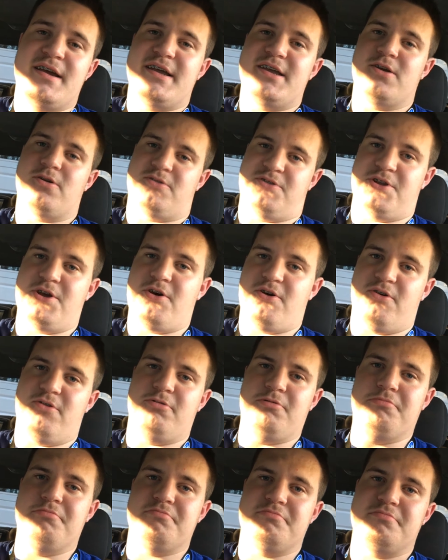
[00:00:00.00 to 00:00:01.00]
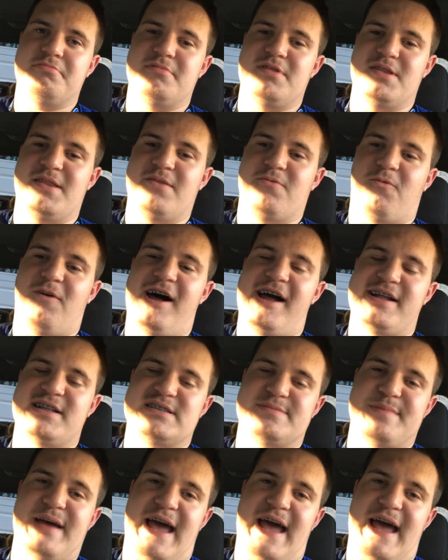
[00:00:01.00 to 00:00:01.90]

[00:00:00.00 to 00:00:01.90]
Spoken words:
you'll know why it's